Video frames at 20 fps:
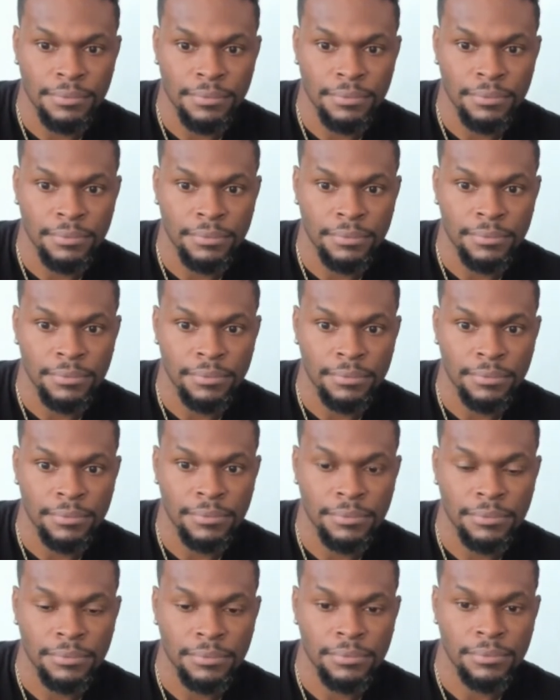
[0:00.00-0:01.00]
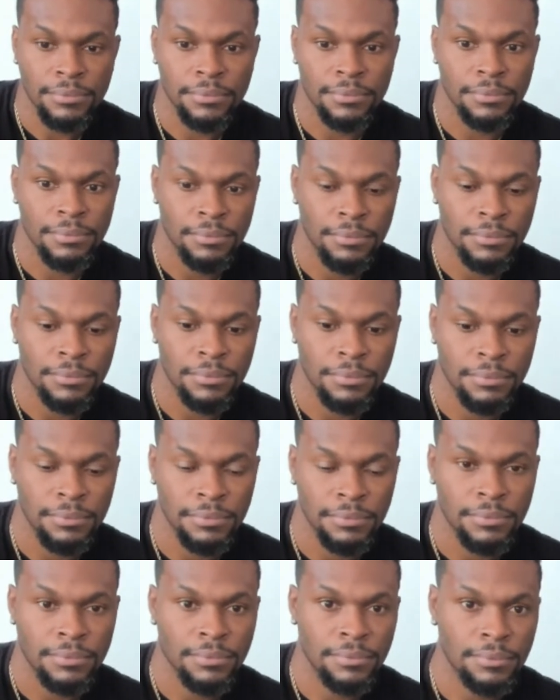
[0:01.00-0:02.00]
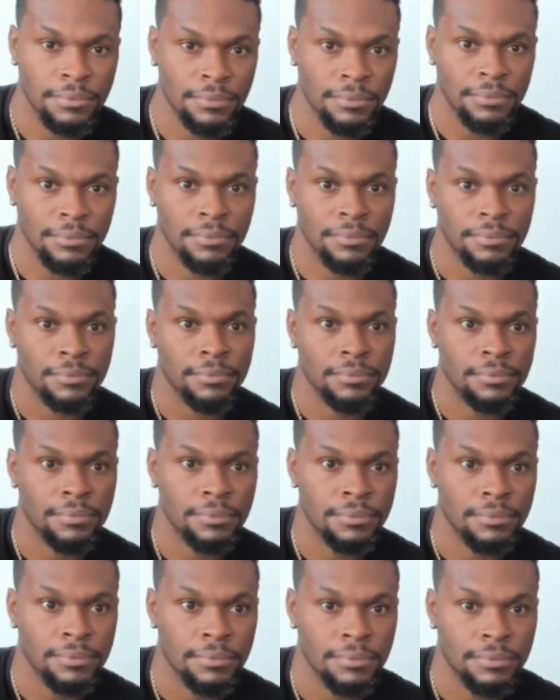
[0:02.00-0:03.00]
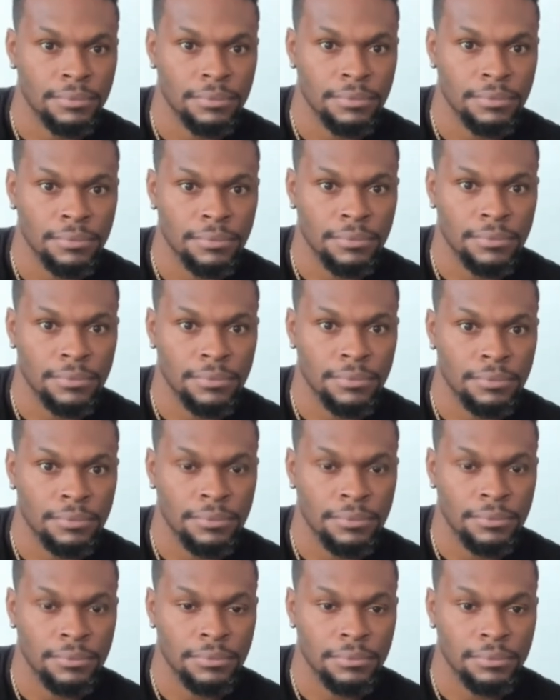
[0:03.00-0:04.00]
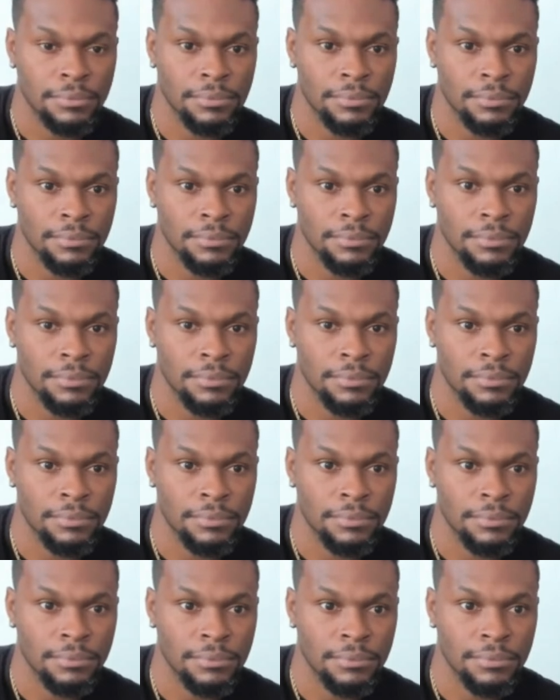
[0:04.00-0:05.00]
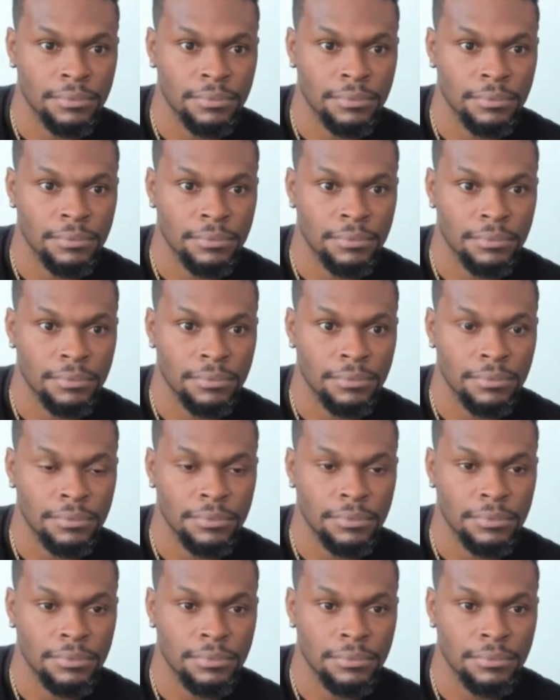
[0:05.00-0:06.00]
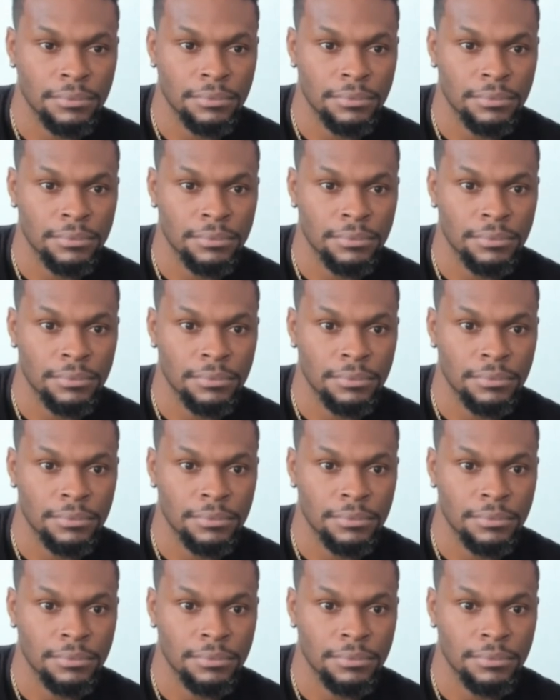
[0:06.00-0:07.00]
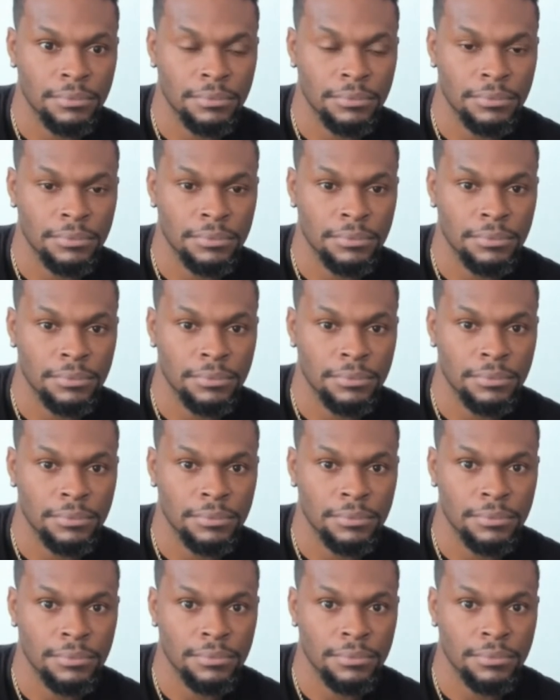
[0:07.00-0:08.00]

No words are spoken by the person on screen.